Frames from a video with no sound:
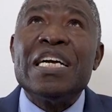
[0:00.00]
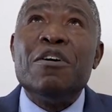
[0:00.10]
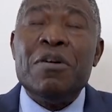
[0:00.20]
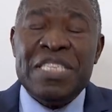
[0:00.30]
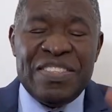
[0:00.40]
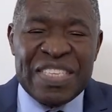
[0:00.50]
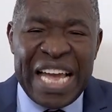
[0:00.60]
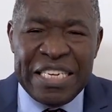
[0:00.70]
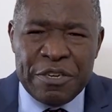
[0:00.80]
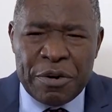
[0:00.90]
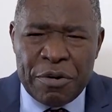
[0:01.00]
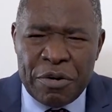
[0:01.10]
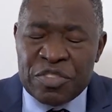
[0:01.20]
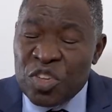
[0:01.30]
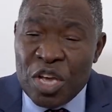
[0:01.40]
God designed your
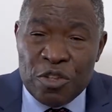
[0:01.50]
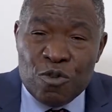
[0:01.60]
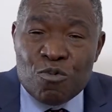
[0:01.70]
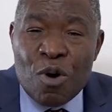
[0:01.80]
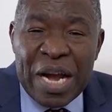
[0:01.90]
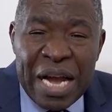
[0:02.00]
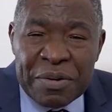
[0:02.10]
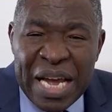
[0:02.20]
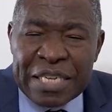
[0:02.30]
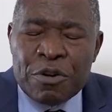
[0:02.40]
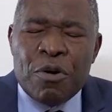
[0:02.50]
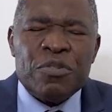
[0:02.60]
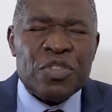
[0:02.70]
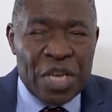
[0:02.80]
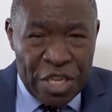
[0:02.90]
course. You work out that
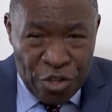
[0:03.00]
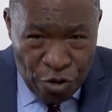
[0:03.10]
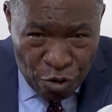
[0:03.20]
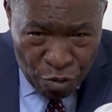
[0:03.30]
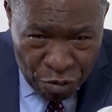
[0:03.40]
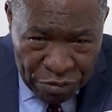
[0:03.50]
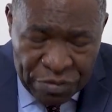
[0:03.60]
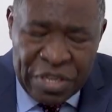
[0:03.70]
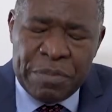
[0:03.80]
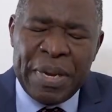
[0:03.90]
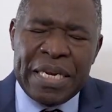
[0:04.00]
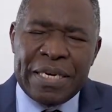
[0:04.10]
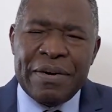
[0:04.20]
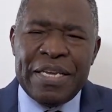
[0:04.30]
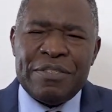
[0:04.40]
course. You would finish by the
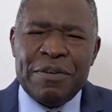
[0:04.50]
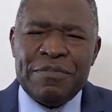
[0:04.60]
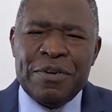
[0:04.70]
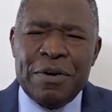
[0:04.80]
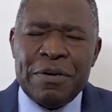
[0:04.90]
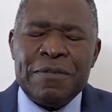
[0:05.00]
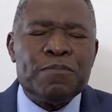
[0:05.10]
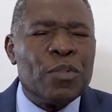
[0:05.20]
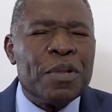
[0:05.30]
grace of God.